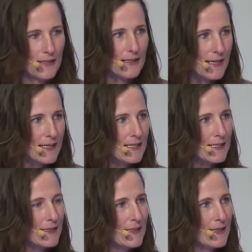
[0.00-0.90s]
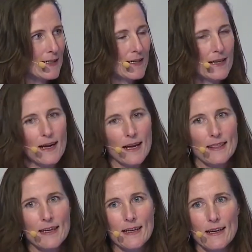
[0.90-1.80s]
that Nike did that I
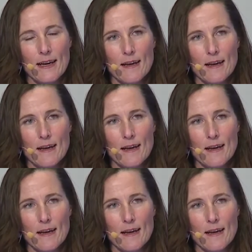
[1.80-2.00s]
think